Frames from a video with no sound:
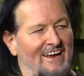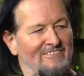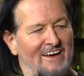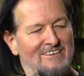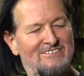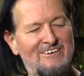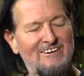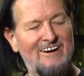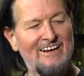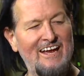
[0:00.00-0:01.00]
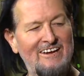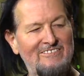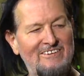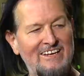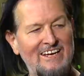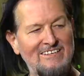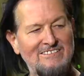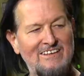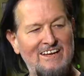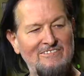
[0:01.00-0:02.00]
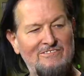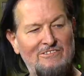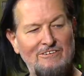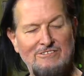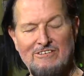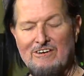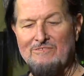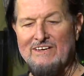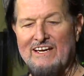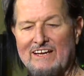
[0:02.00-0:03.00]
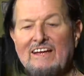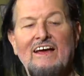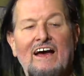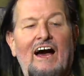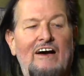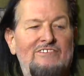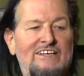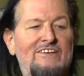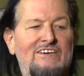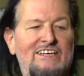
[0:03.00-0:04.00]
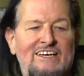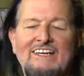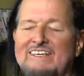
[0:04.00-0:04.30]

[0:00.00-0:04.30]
I'm not sure. I can't really answer that for sure, but uh, I believe he did.